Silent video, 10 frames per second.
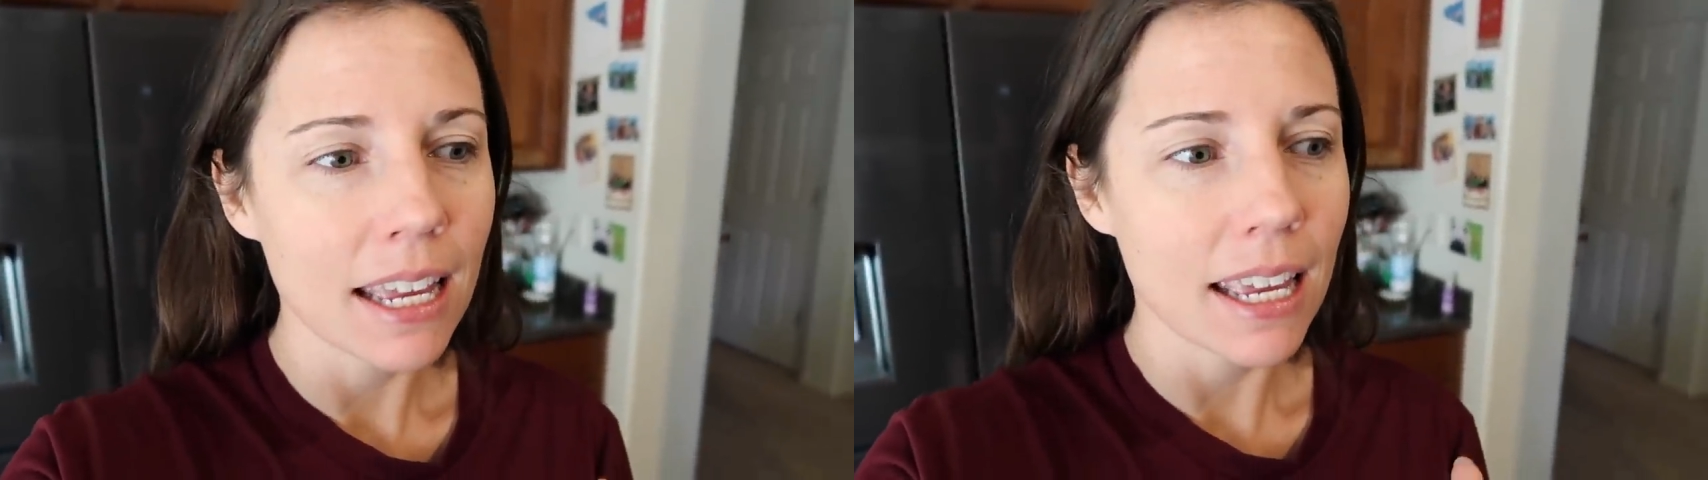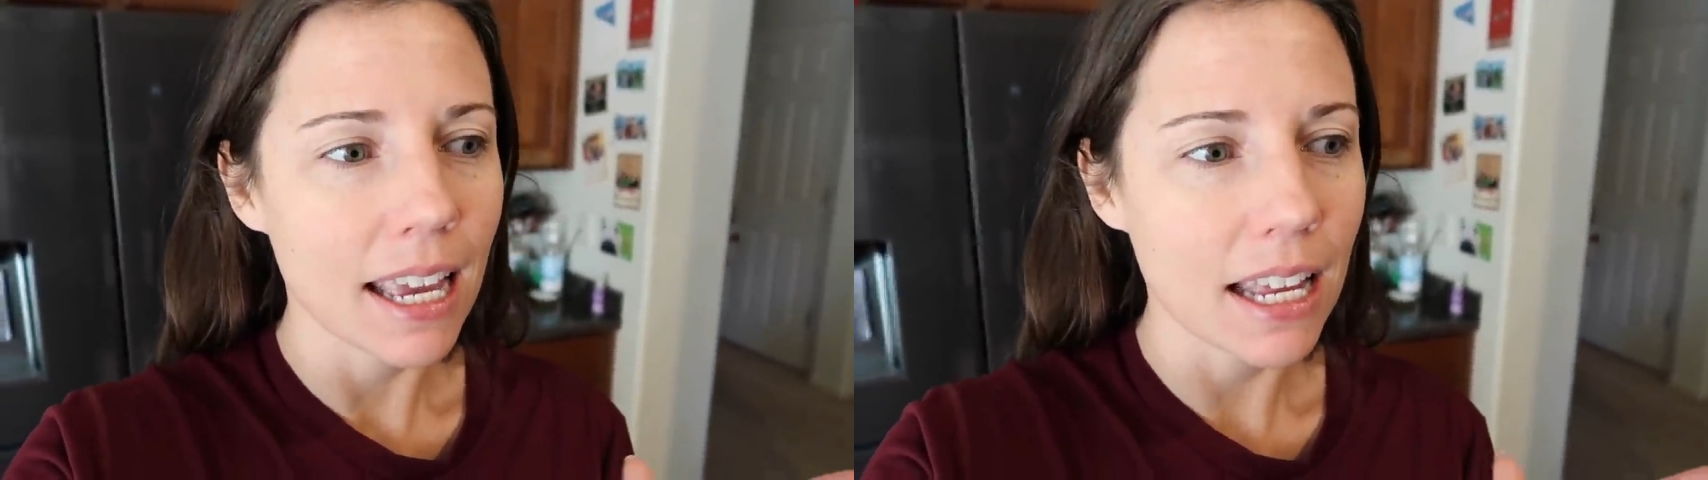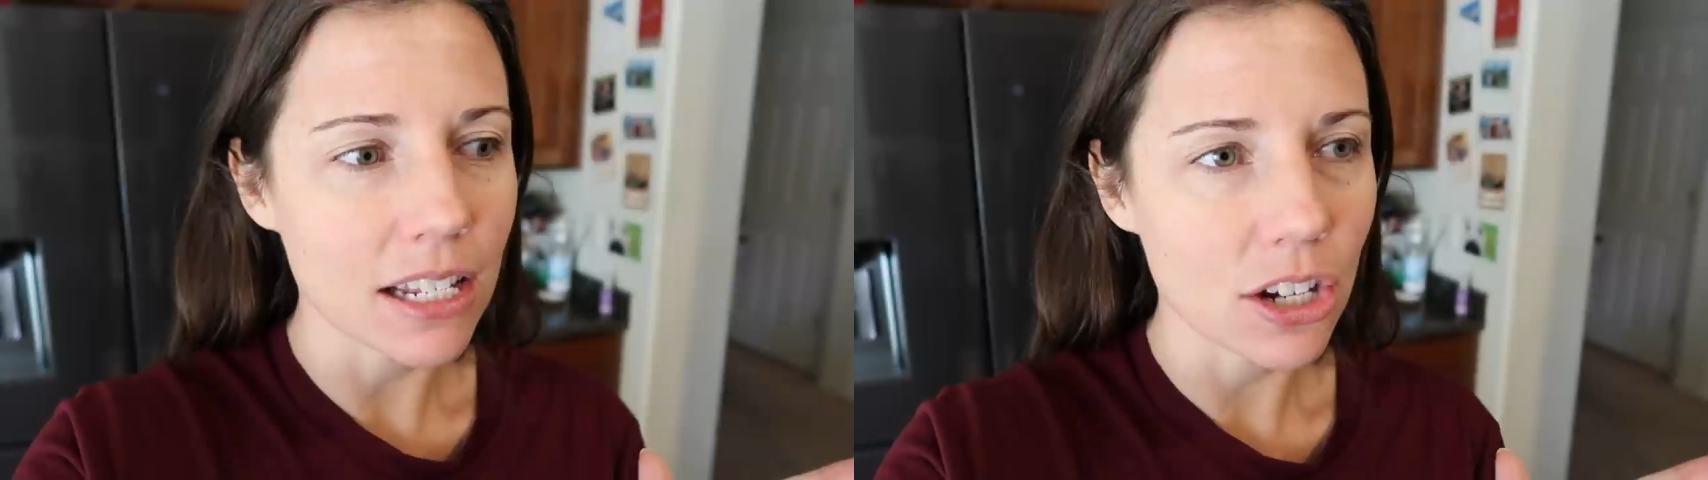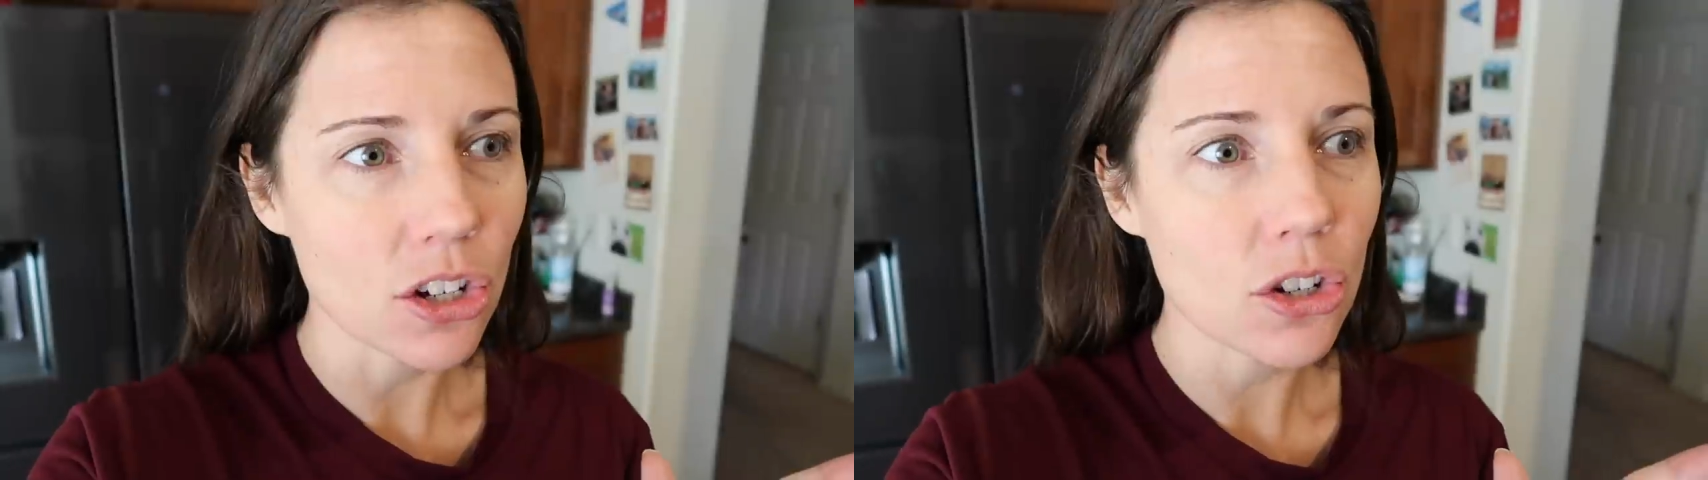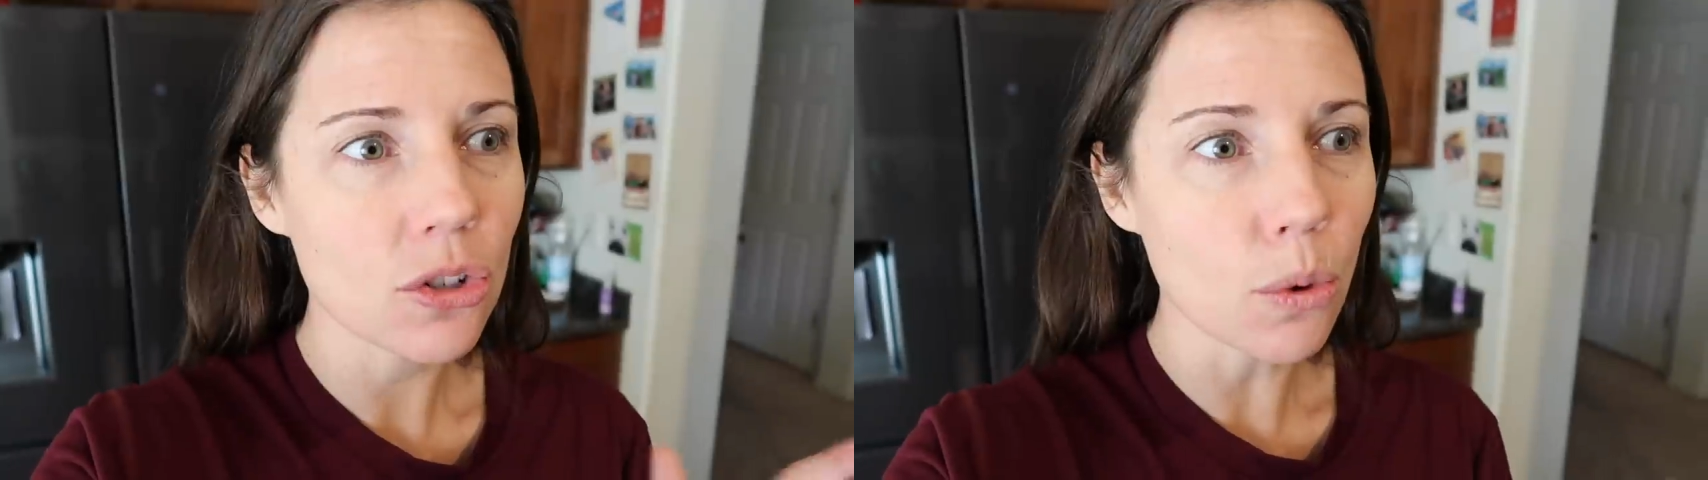He has a
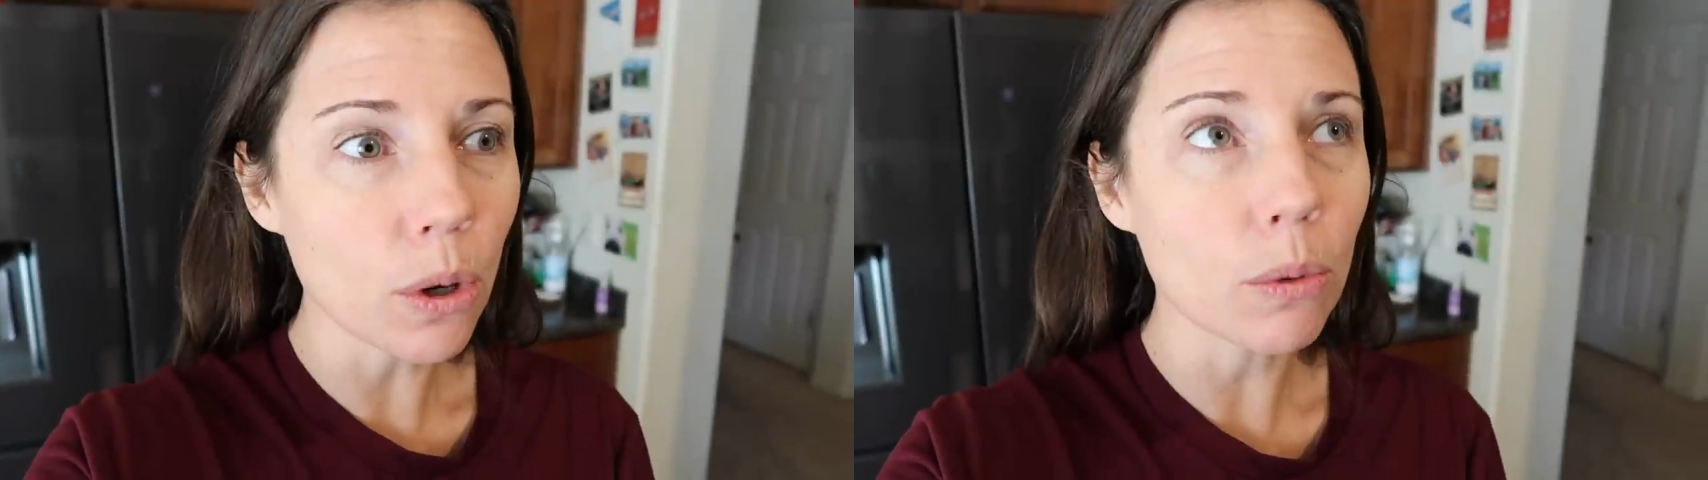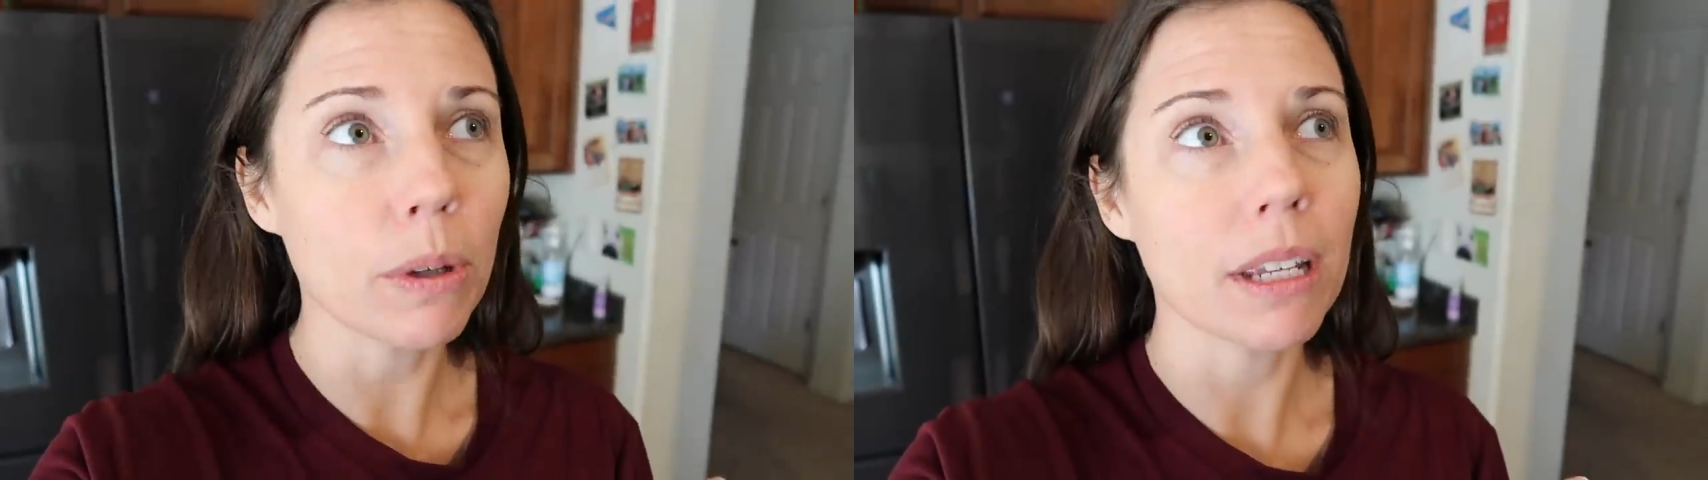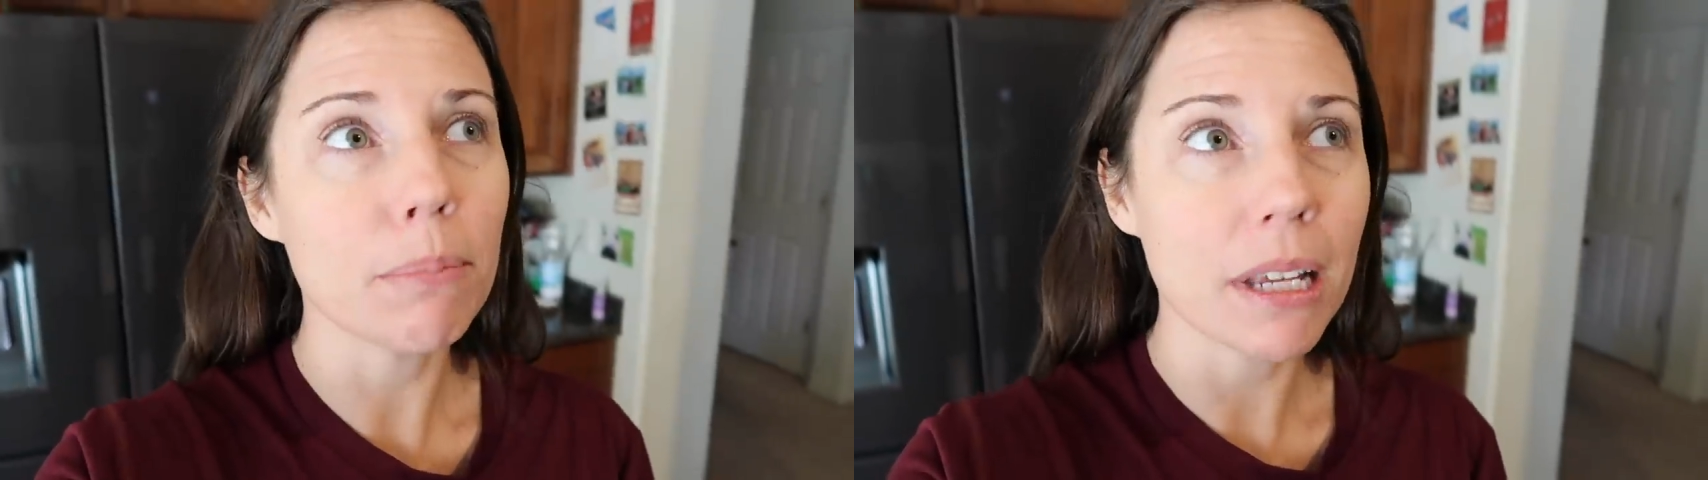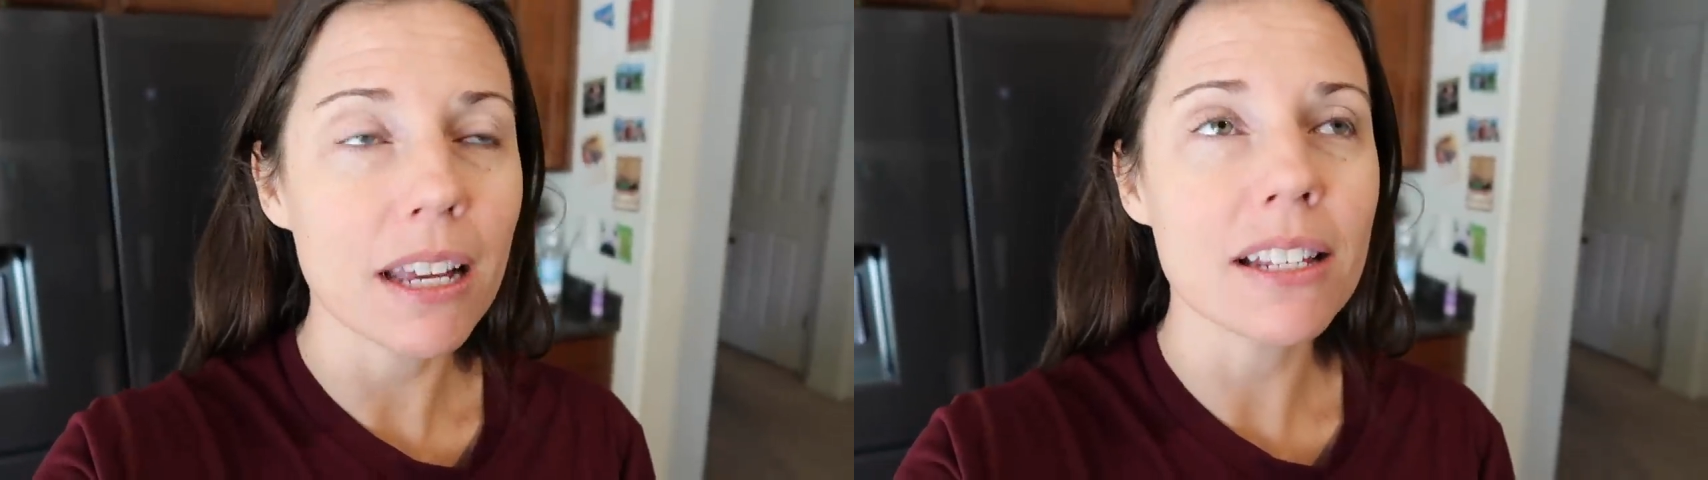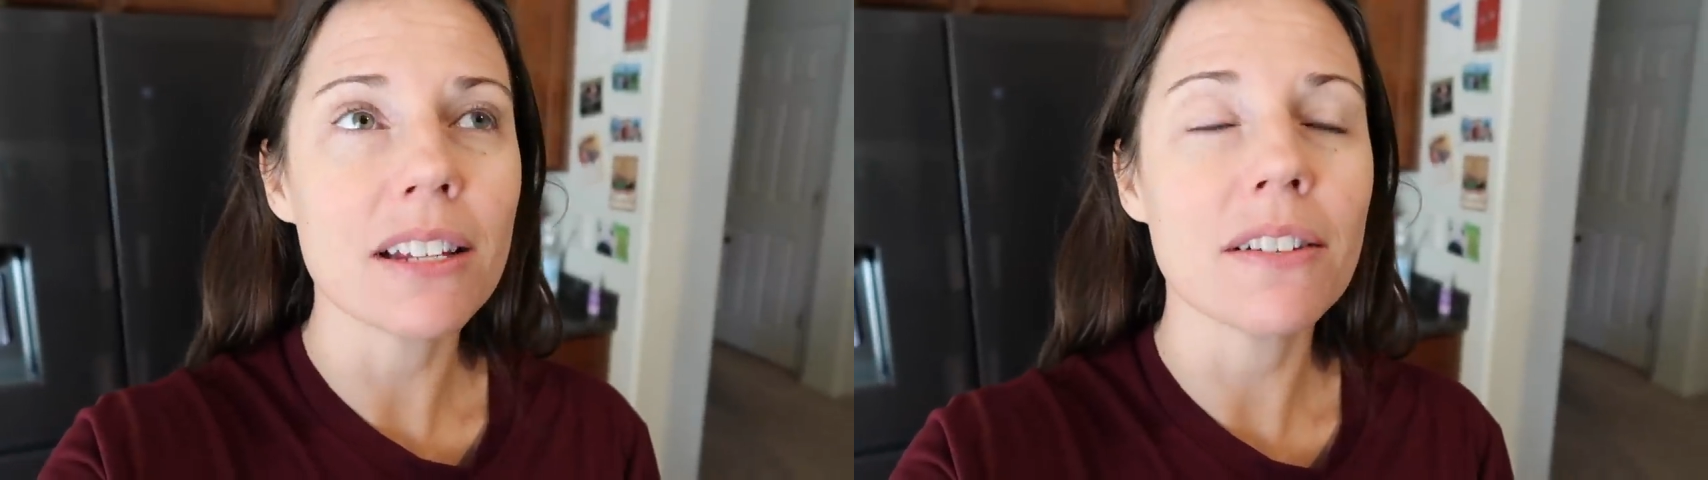short week
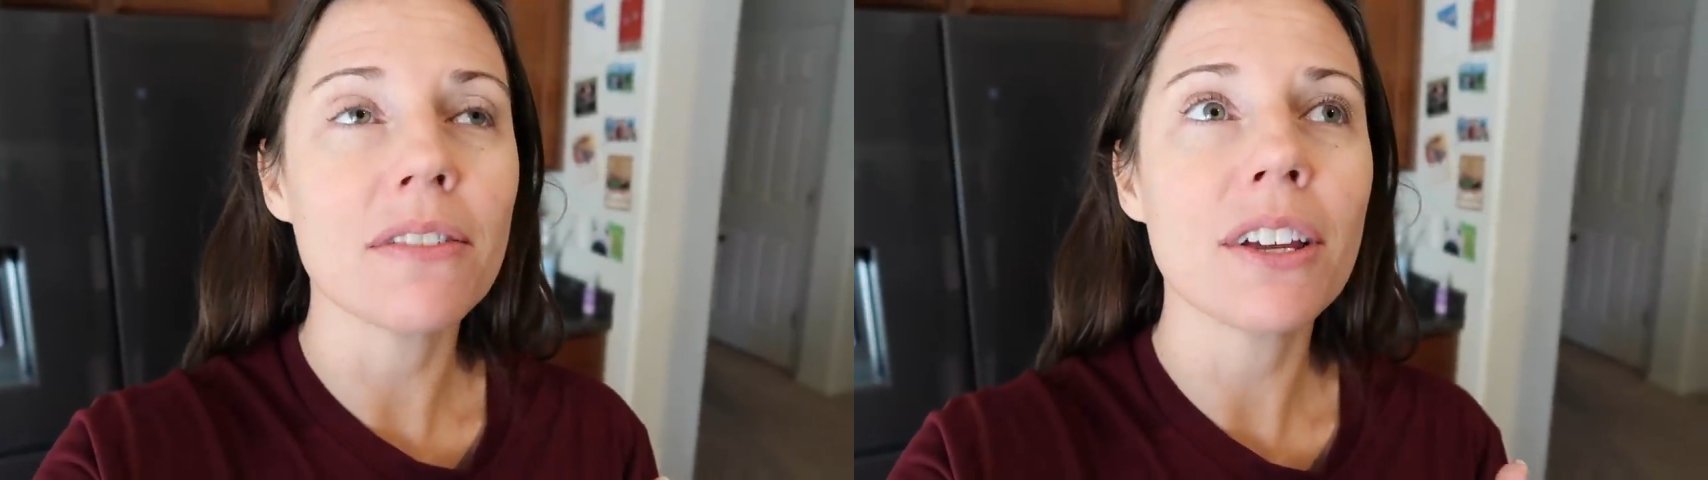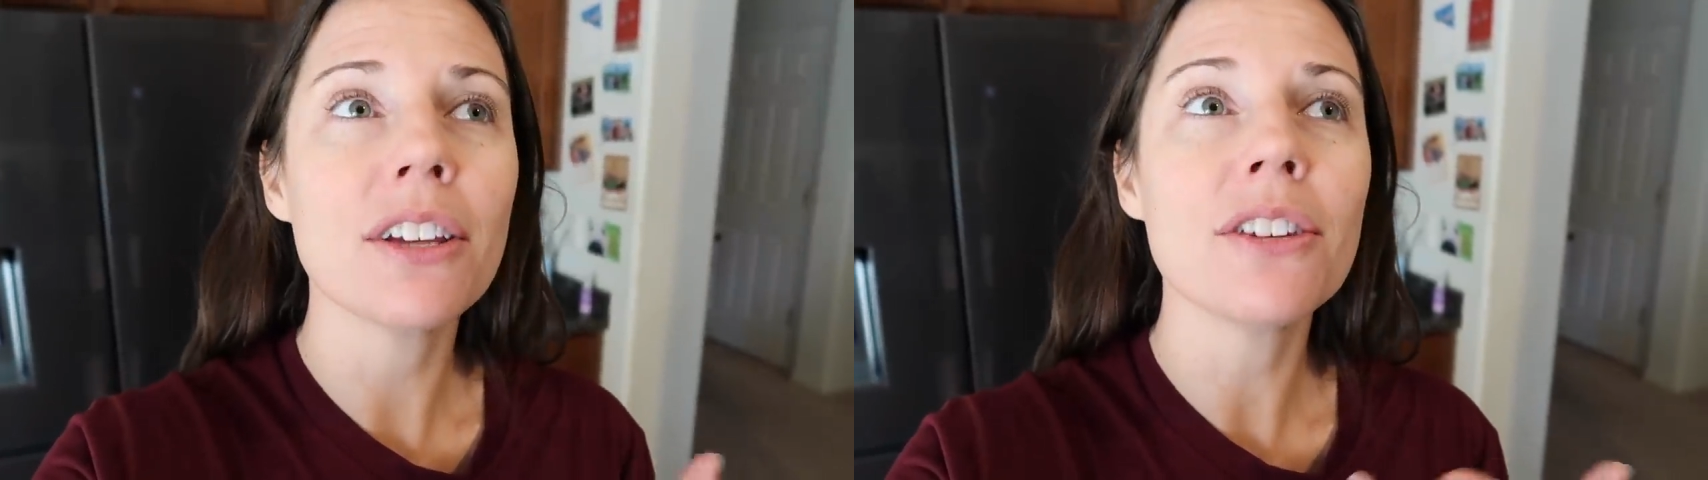because of